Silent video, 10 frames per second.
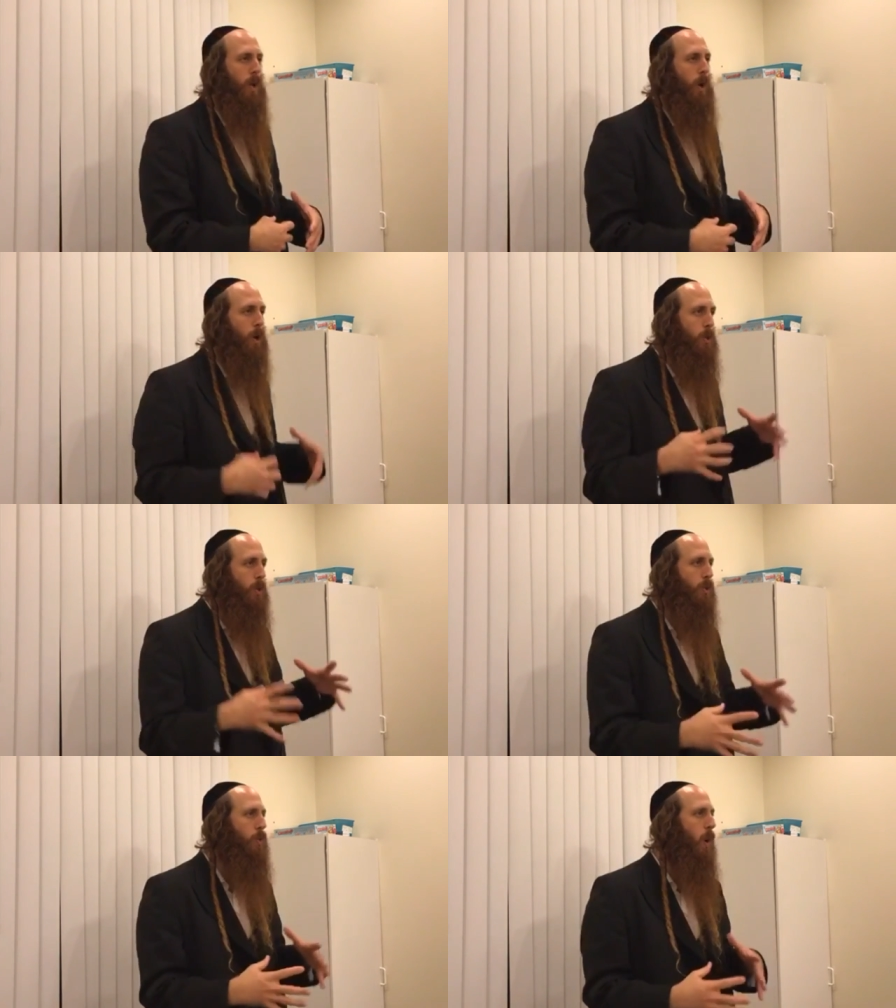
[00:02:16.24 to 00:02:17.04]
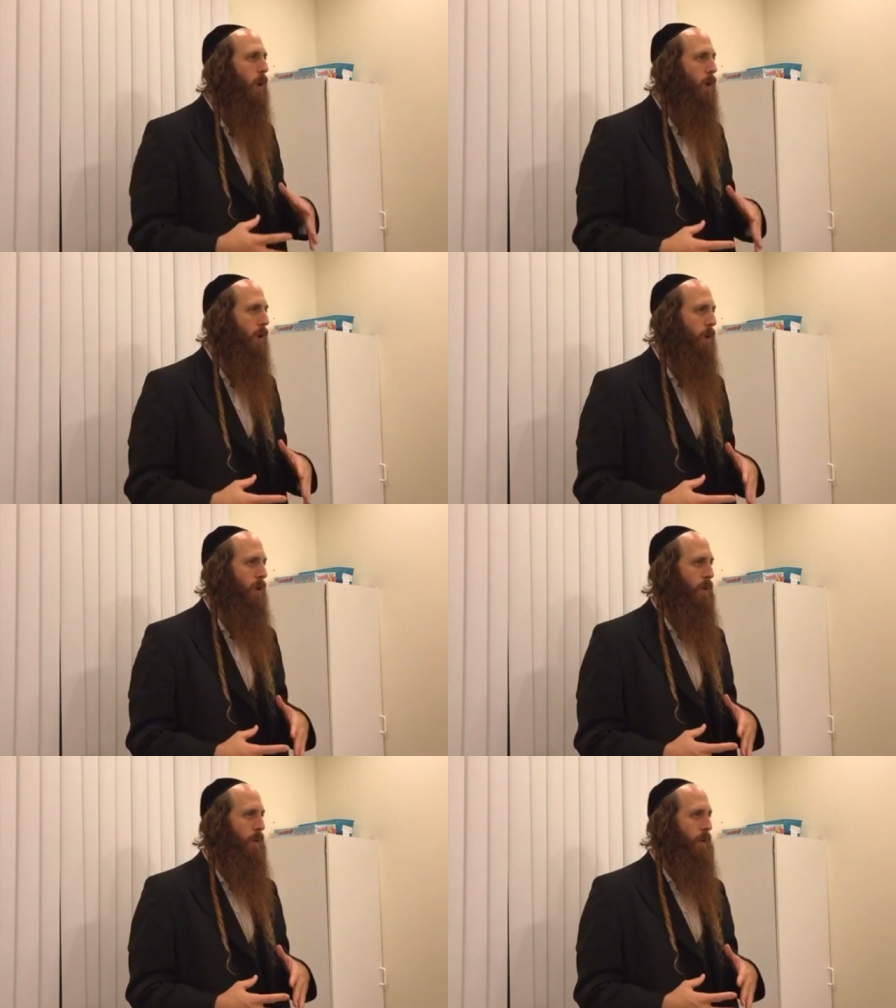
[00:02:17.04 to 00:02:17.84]
on control.
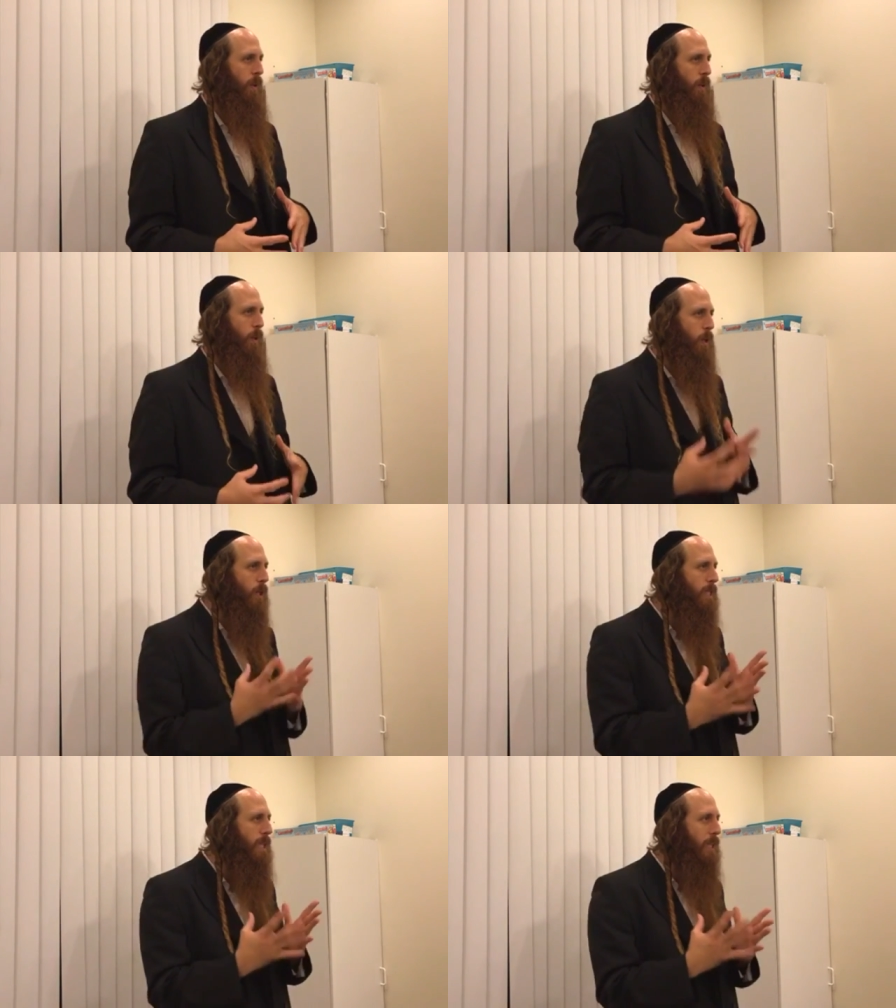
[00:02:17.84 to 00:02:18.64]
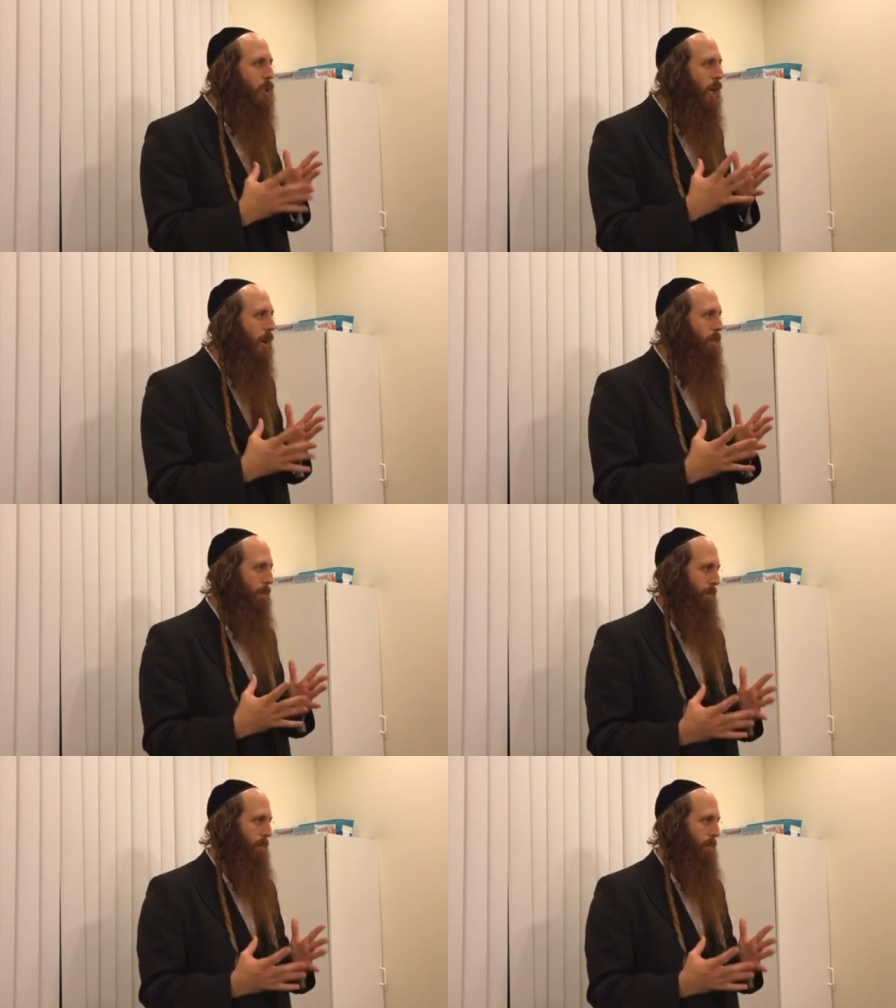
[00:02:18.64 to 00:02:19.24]
You don't see Hashem.